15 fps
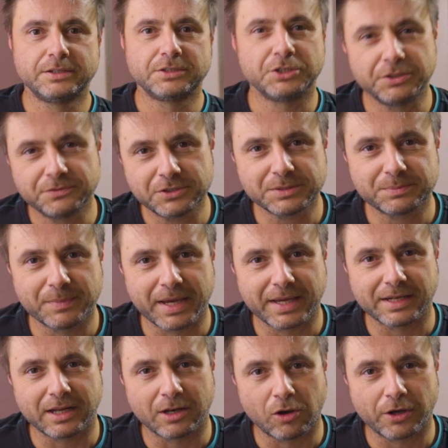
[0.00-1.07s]
So you've just
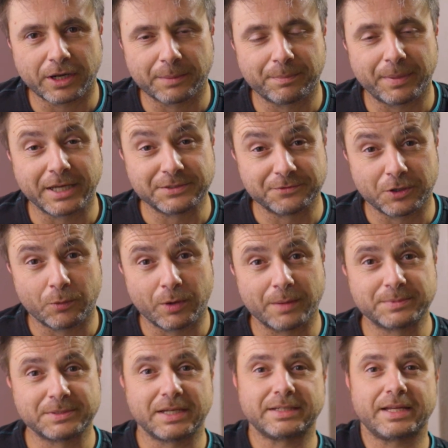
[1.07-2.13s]
made a login page for your
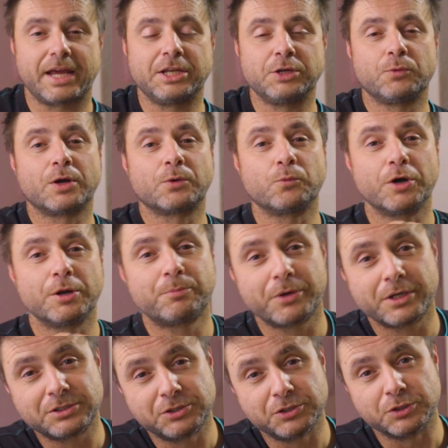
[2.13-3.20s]
website and you want
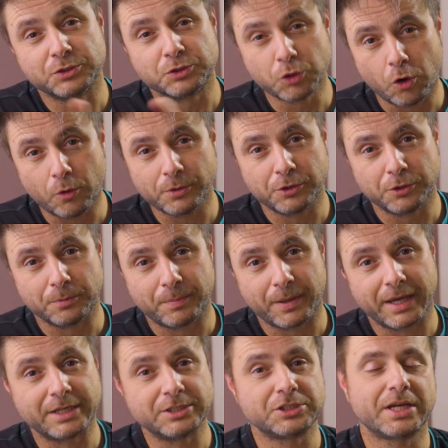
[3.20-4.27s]
WordPress to use your new
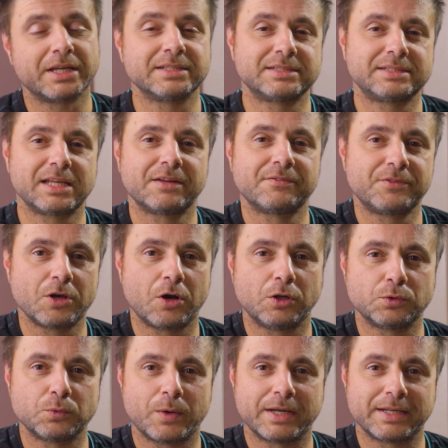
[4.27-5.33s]
page instead of the
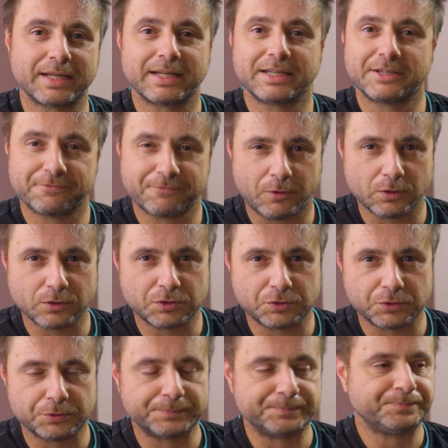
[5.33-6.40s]
old one that it defaults
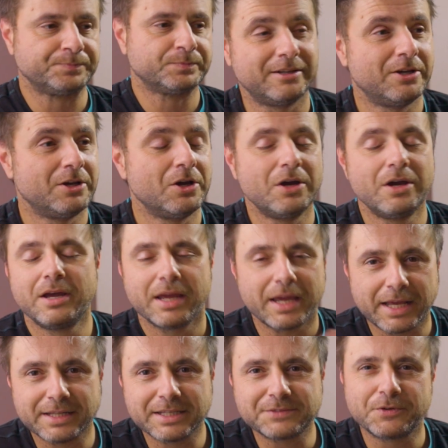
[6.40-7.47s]
to.
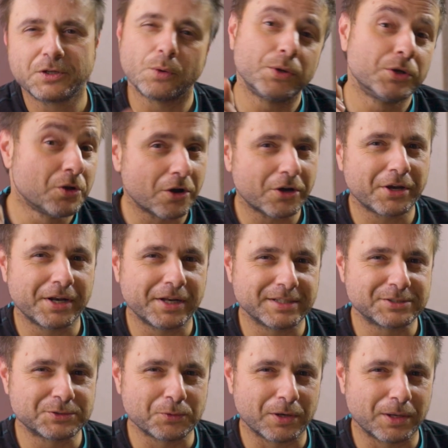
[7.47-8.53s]
In this video, we're not going to
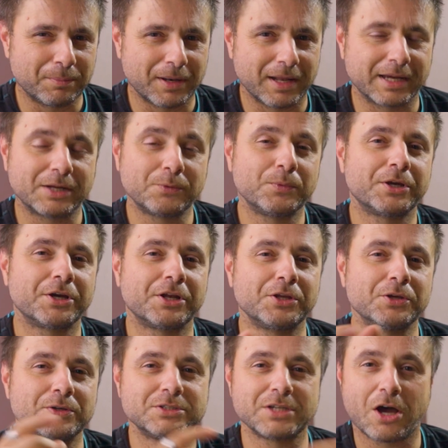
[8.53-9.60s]
install a plugin. We're going to
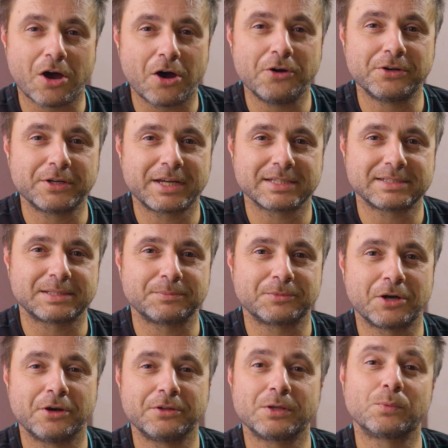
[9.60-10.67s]
use our own custom
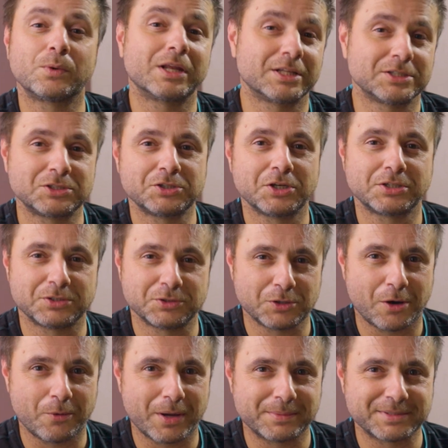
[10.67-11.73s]
code that we'll insert into
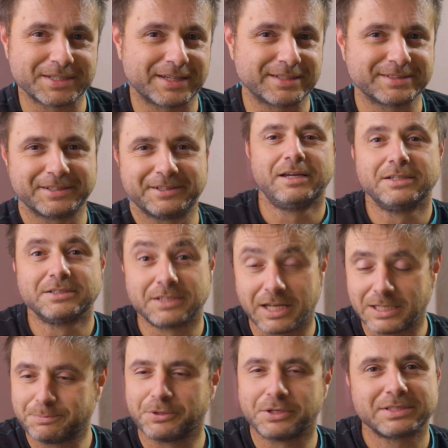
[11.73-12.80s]
our website. So
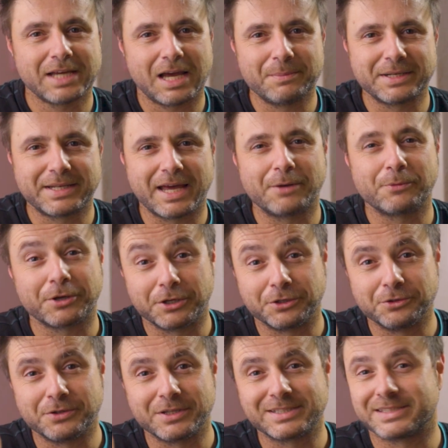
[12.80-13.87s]
let's put a timer down. We're going
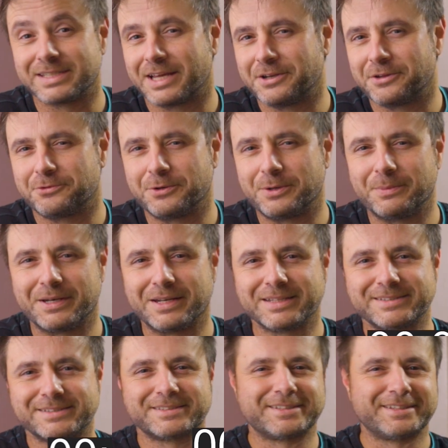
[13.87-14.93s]
to do this in under 3
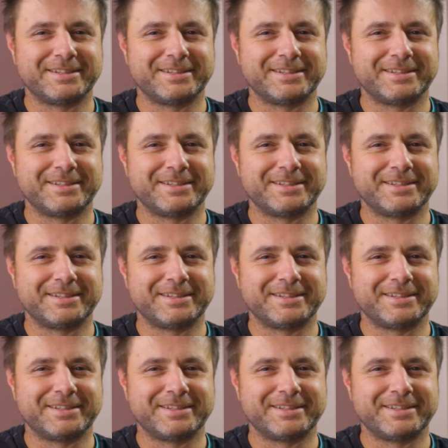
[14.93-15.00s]
minutes.